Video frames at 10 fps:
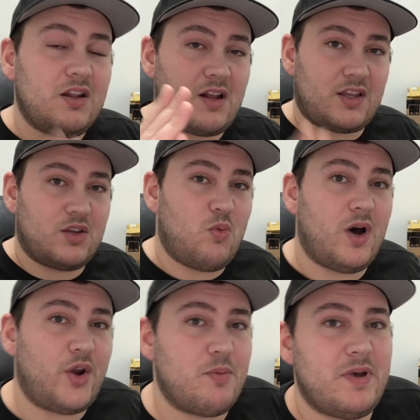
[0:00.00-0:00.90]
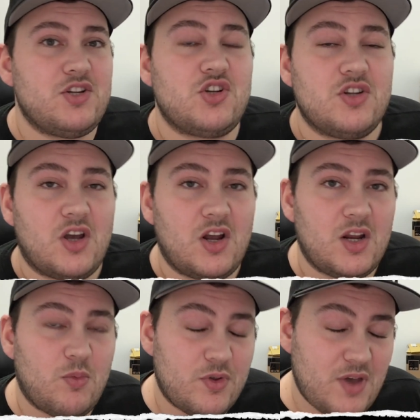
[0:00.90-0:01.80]
like the one I mentioned
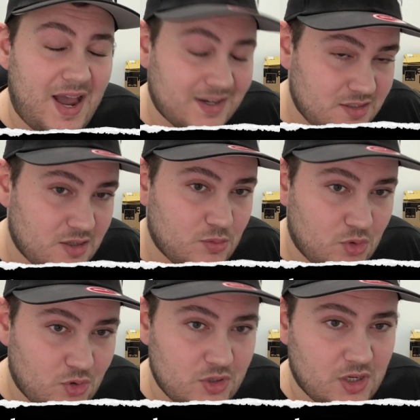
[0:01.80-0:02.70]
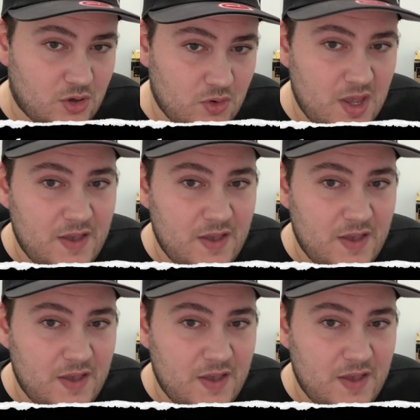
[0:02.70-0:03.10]
earlier with Axiom Audio.